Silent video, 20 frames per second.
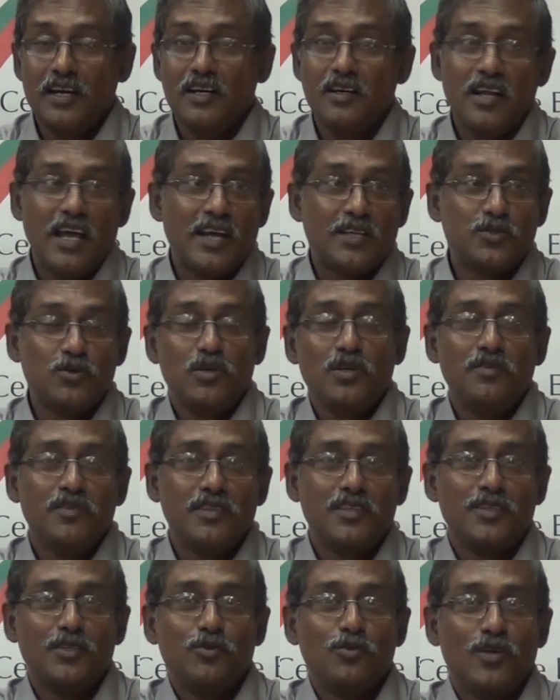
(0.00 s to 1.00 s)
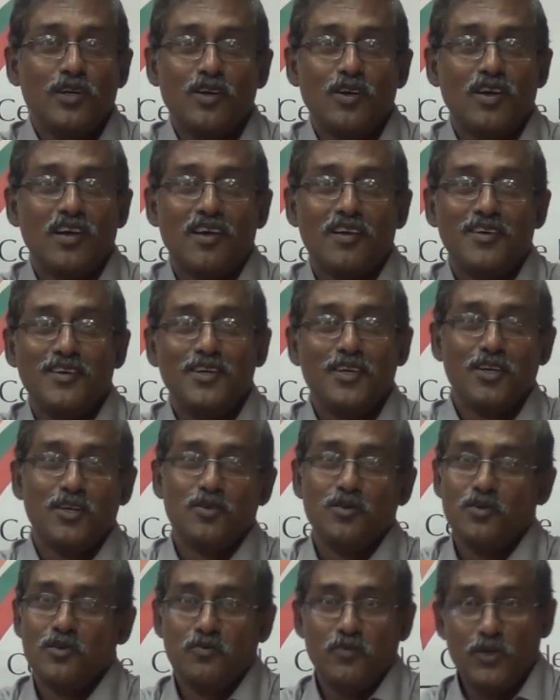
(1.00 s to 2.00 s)
And actually when they're doing the R&D,
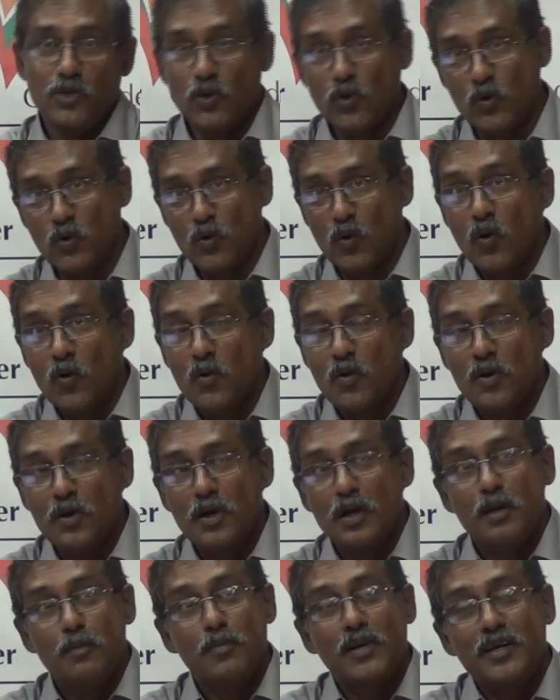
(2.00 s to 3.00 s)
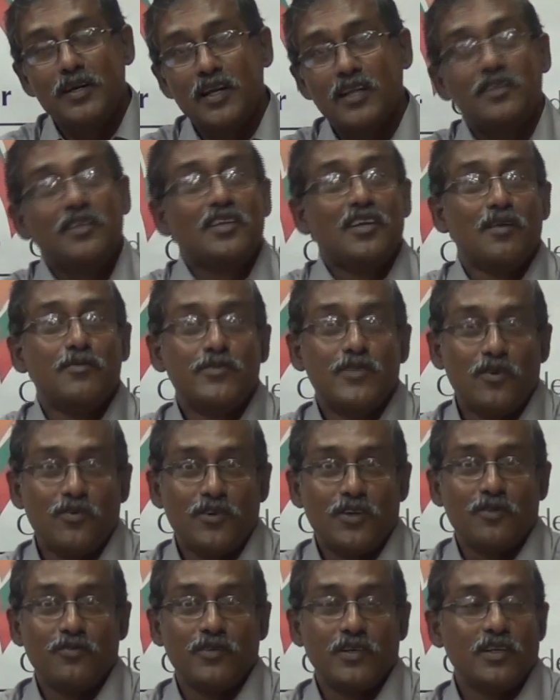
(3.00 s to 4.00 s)
I'm not paid one, no. But nothing comes
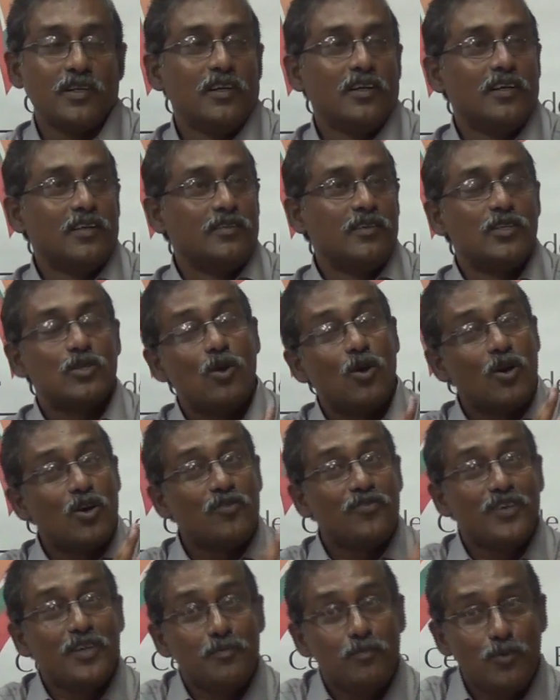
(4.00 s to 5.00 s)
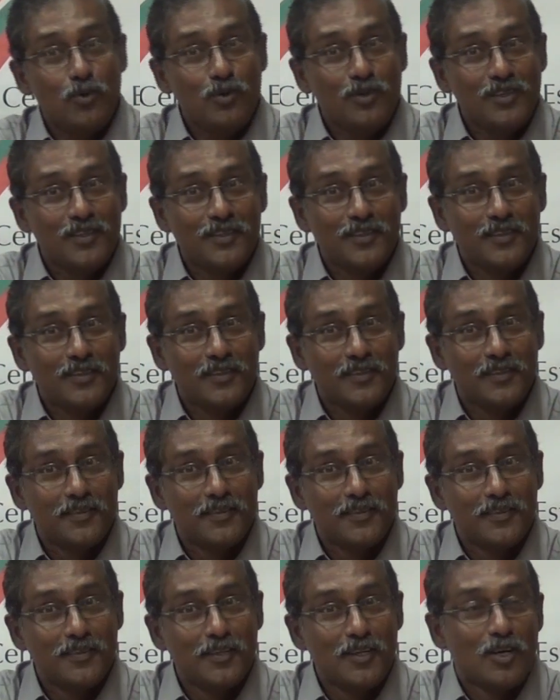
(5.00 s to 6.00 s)
out. There's a lot of input,
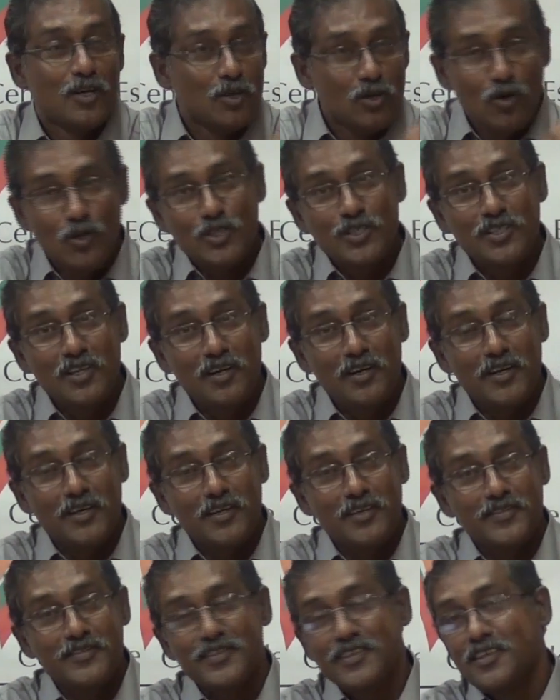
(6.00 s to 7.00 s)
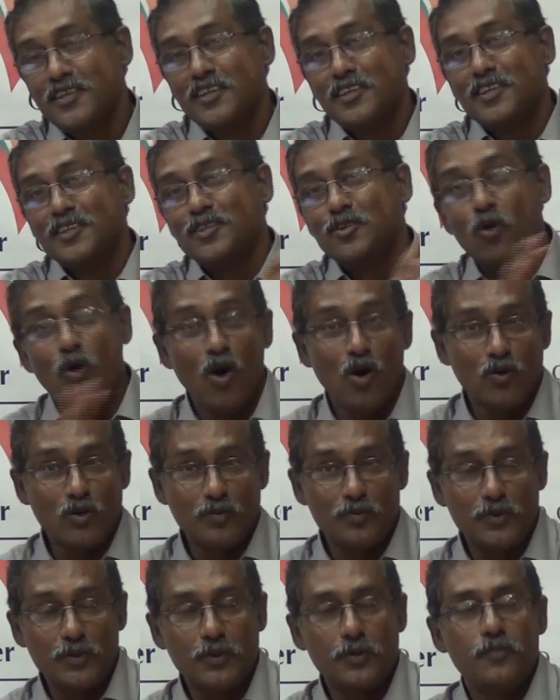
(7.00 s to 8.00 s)
no notionalities, no
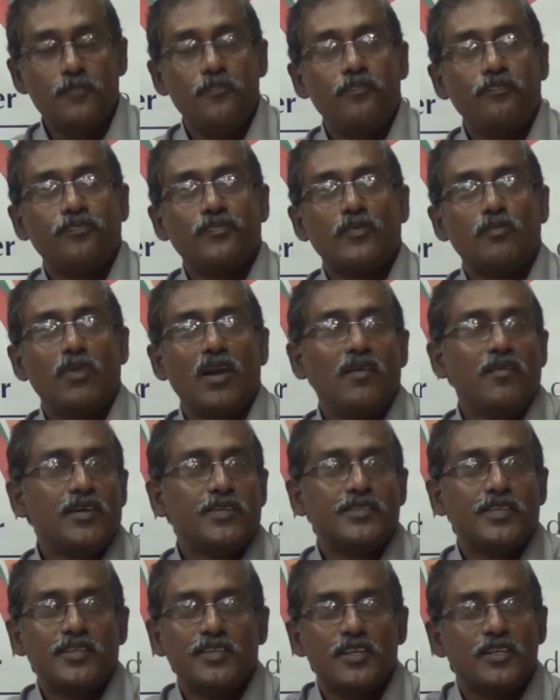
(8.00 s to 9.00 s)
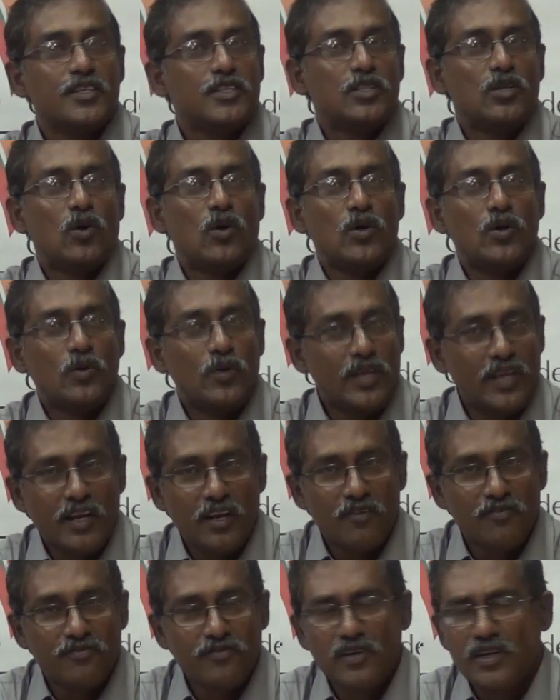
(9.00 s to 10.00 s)
output. Private sector is not doing
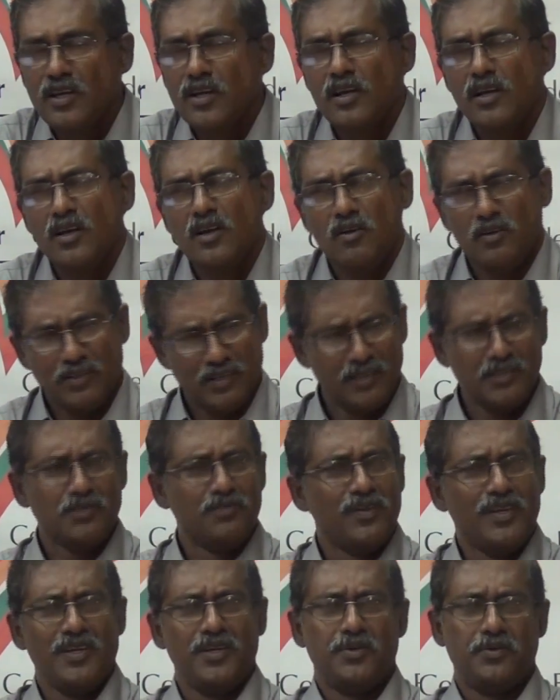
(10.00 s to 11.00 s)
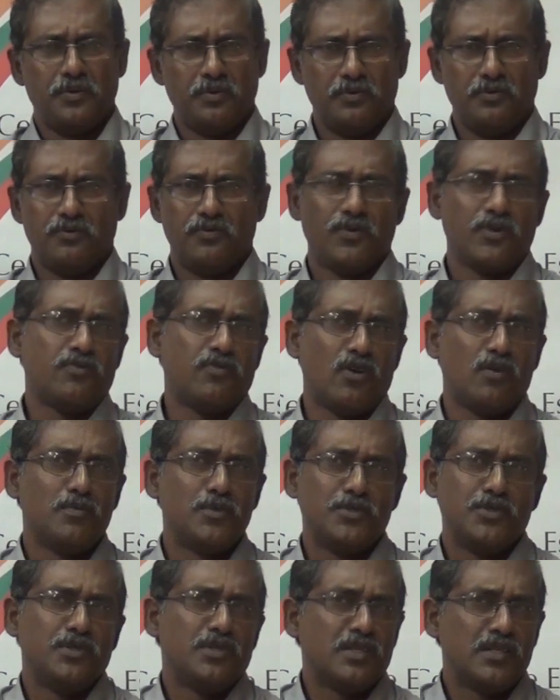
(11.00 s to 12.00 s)
enough. That's very true for
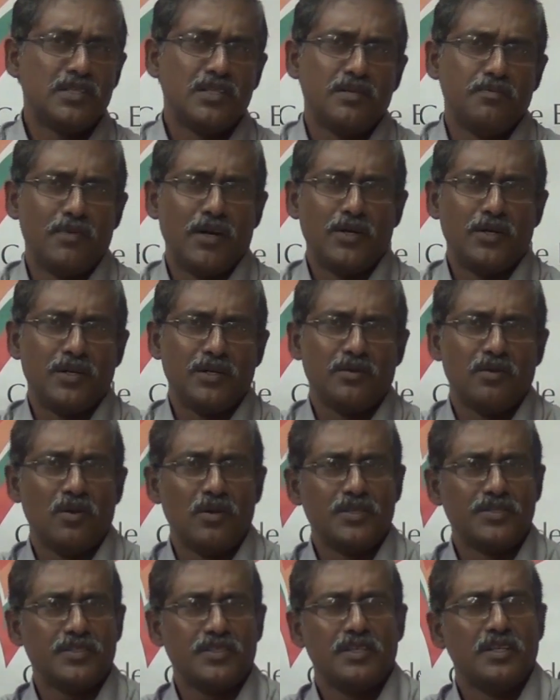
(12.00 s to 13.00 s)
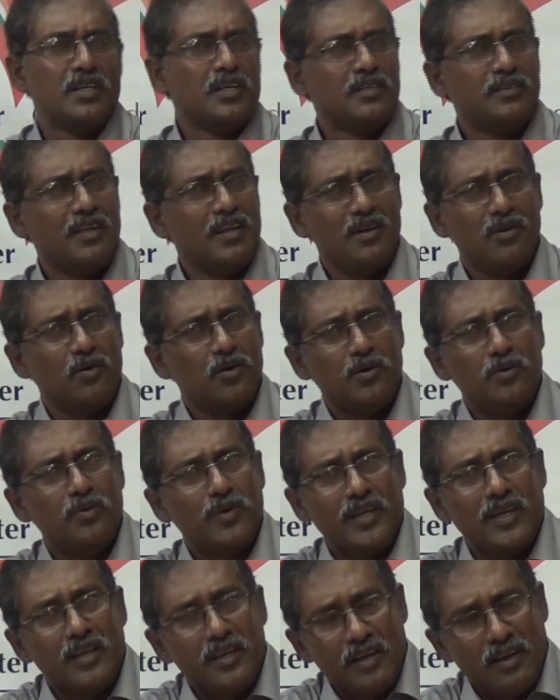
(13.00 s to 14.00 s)
pharmaceutical and biotechnology. They're not
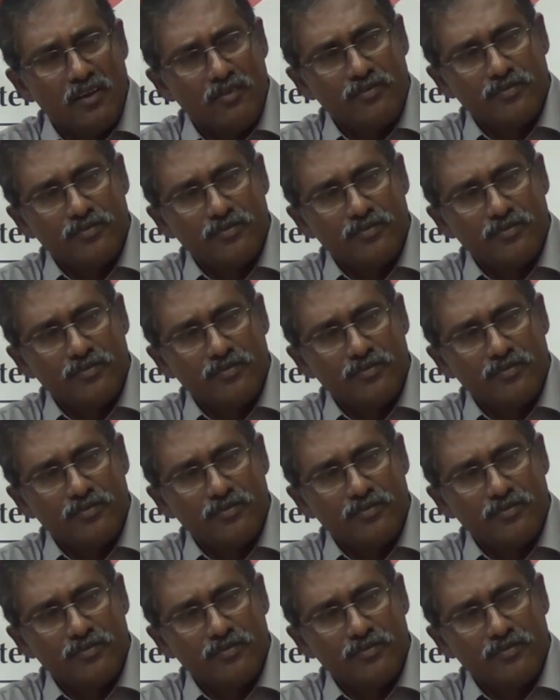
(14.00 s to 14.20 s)
doing enough.